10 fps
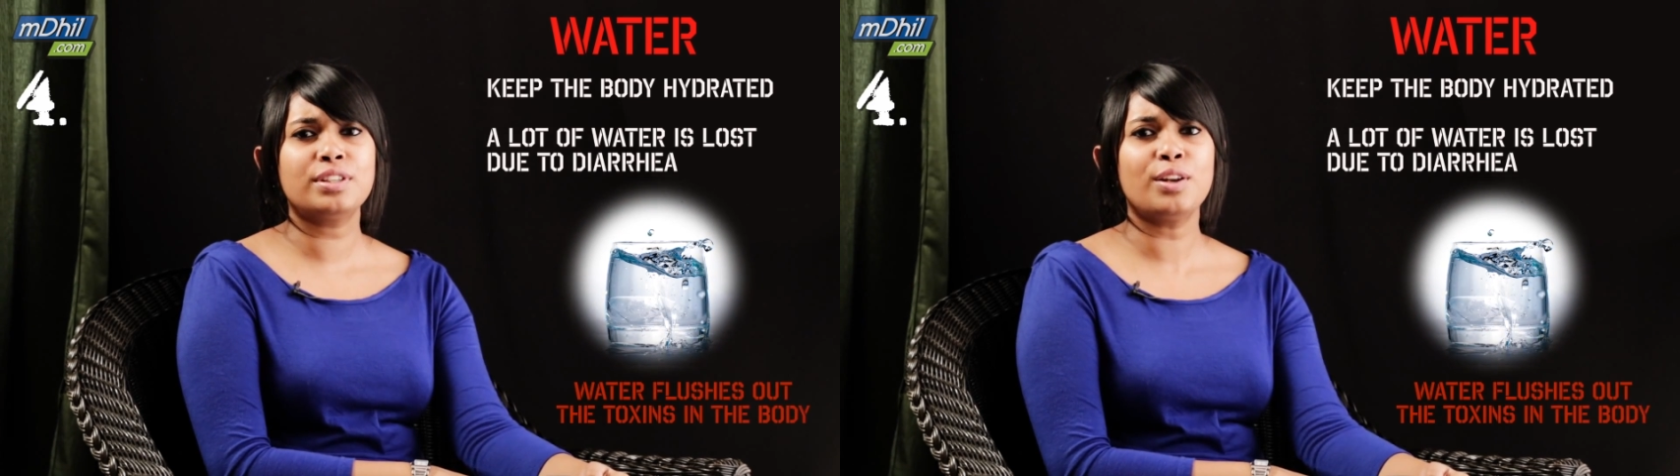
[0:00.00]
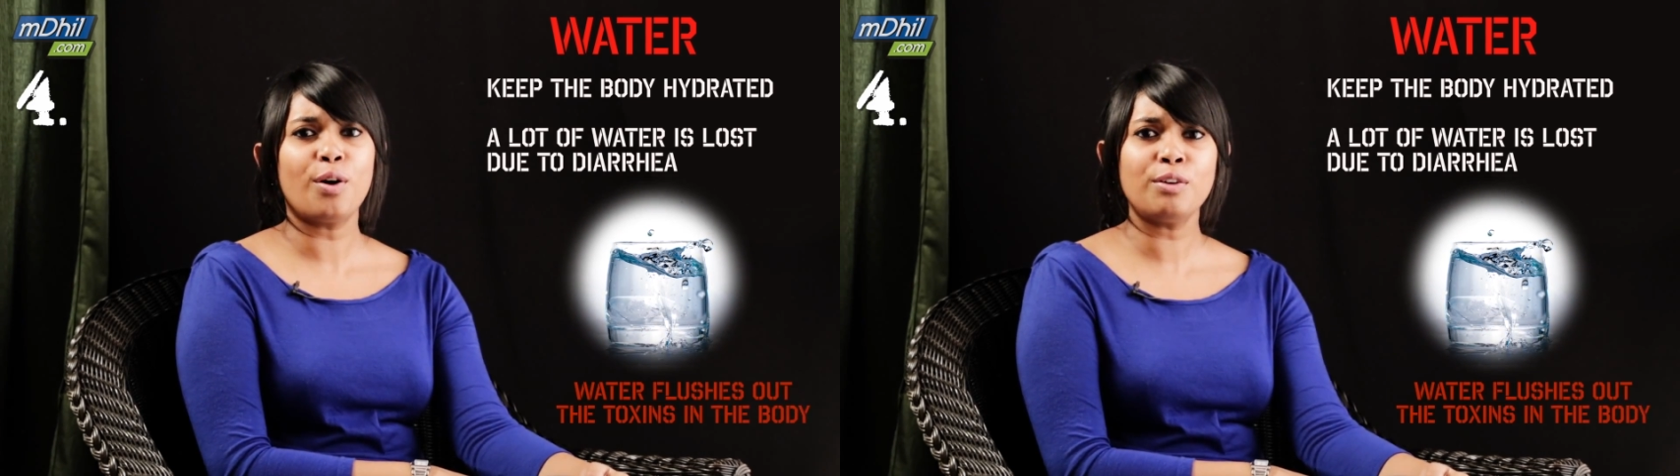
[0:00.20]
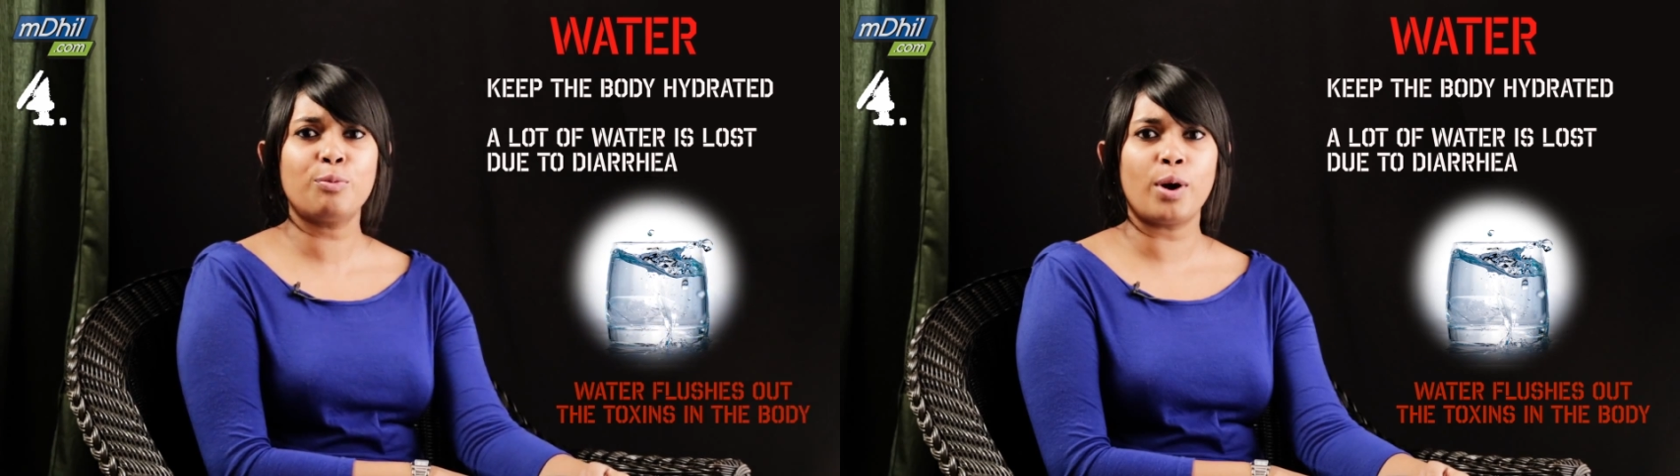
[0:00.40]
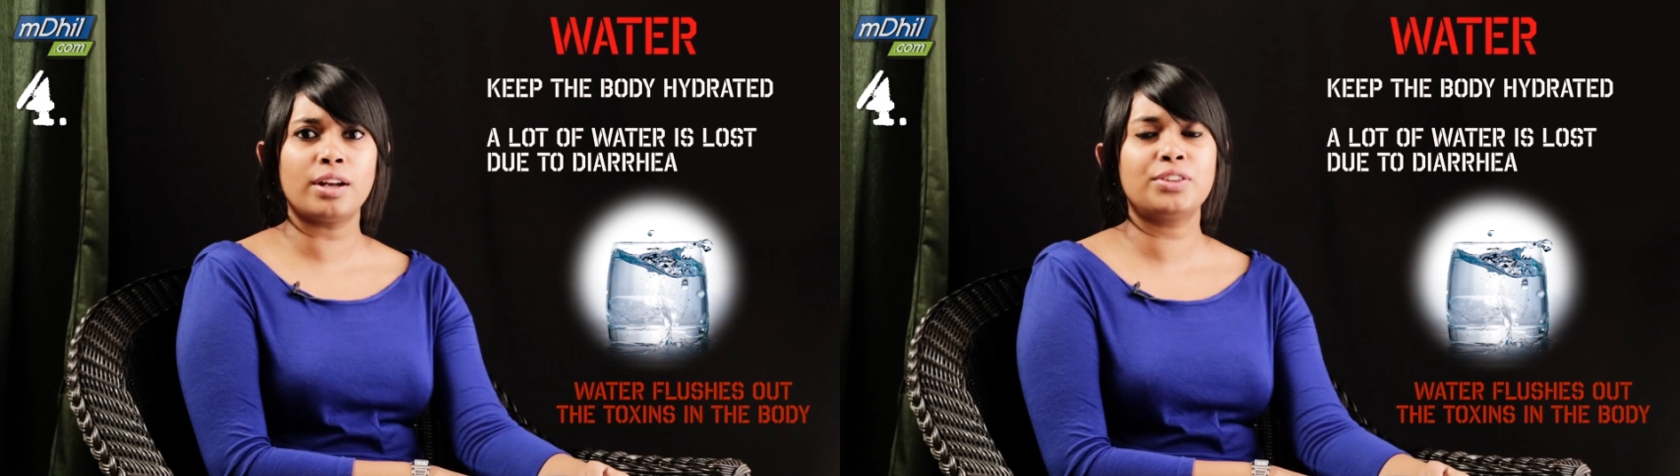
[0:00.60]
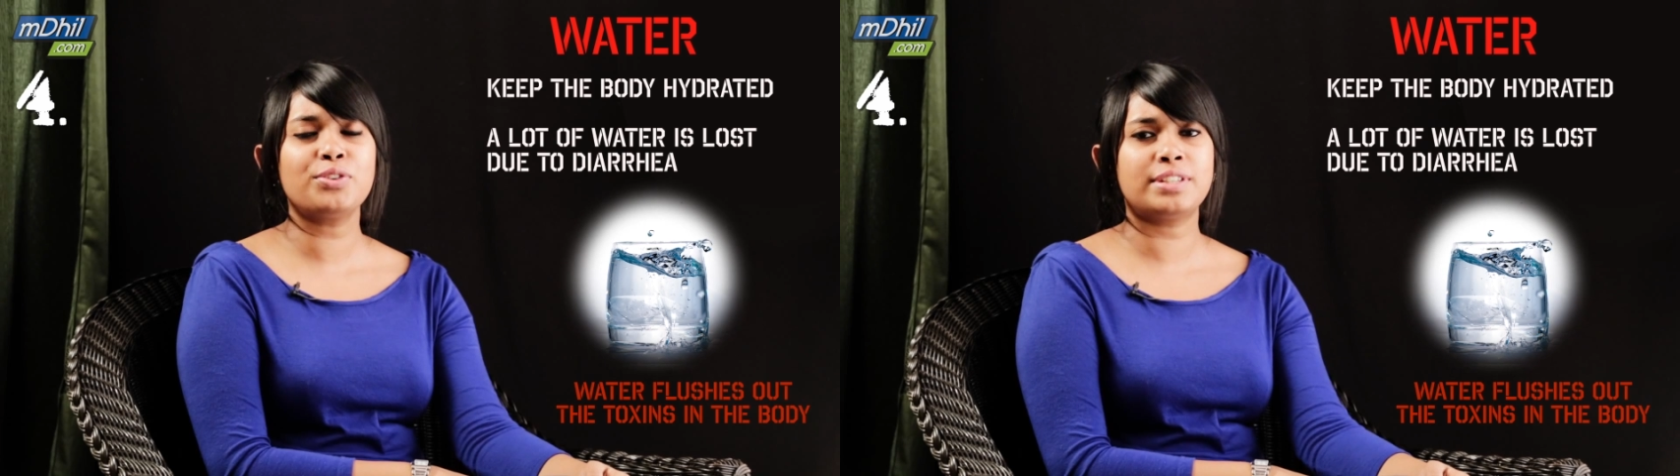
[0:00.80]
lot of
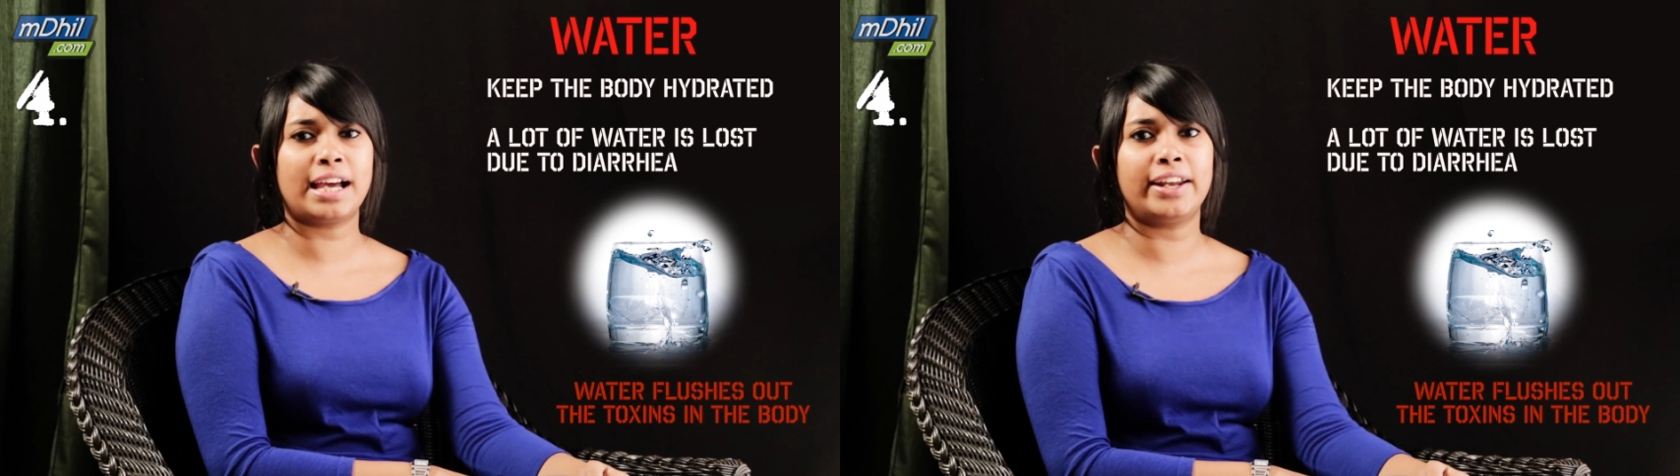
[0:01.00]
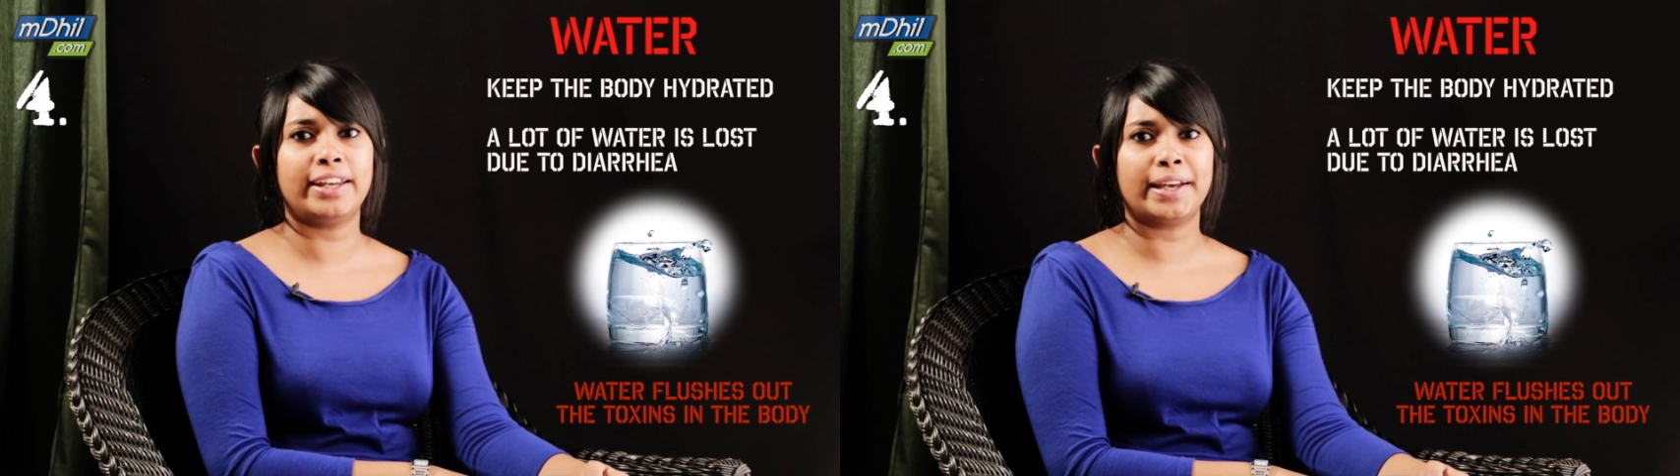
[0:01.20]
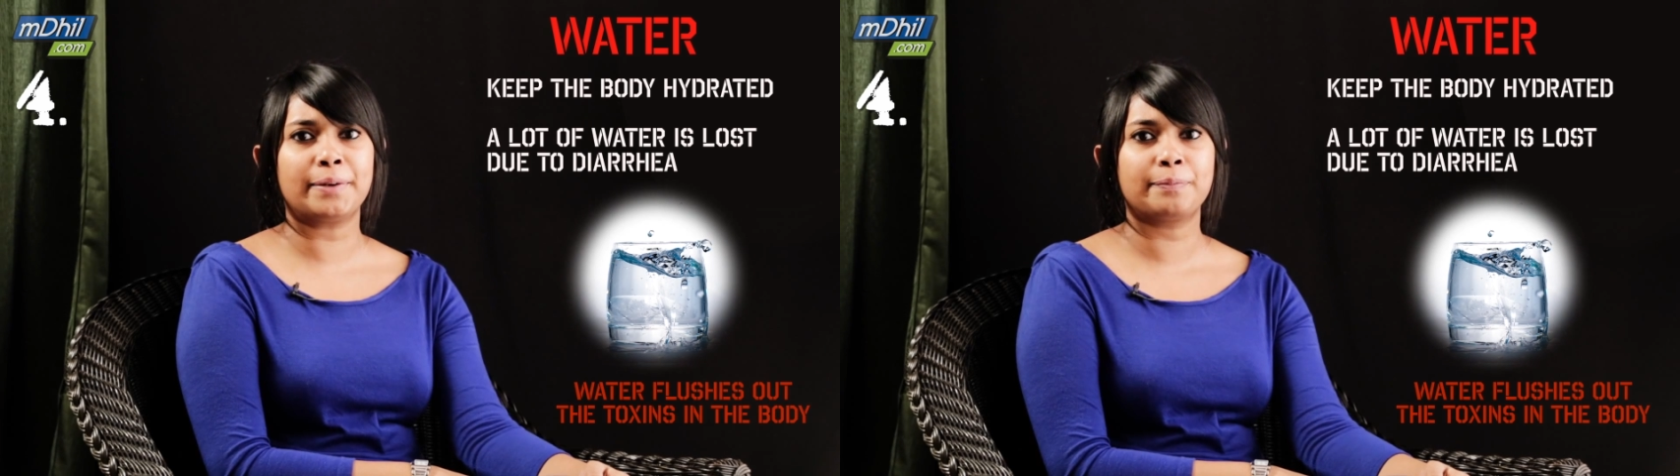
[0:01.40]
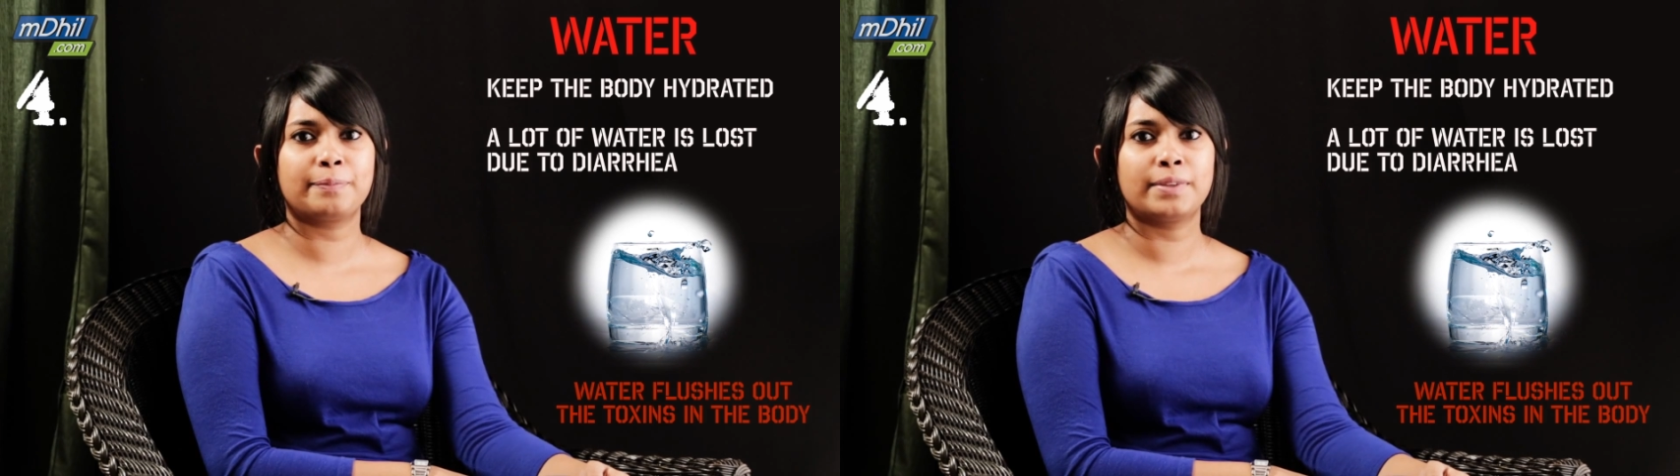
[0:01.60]
water through diarrhea.